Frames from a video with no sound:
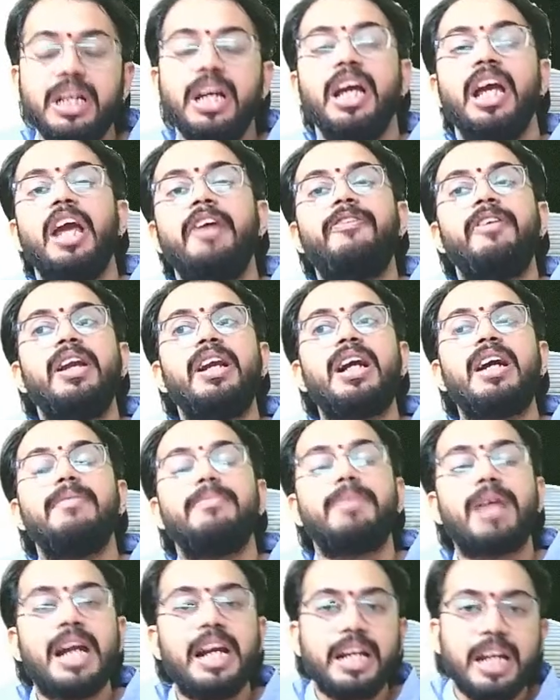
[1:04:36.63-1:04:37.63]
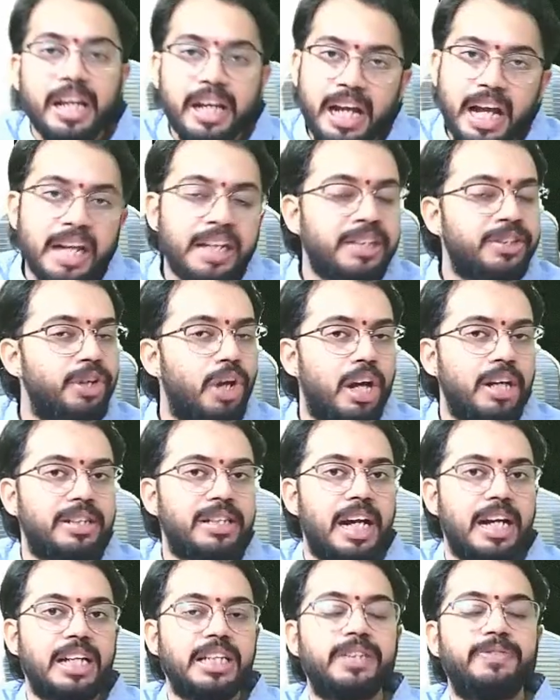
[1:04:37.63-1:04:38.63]
If income criteria is not
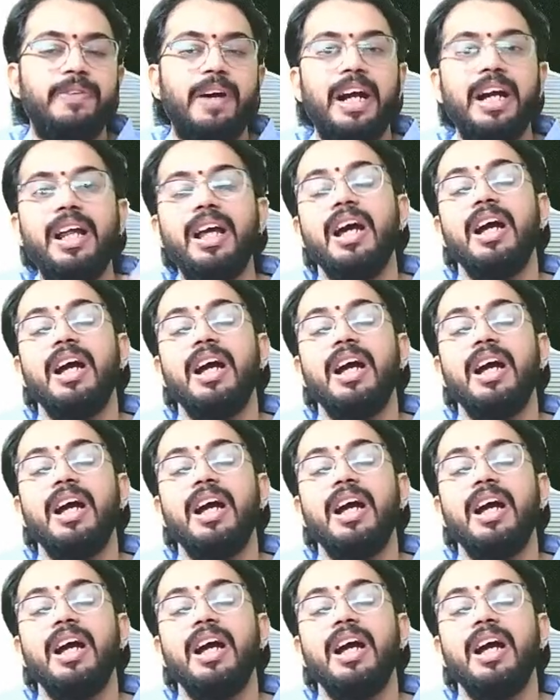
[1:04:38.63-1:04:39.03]
satisfied,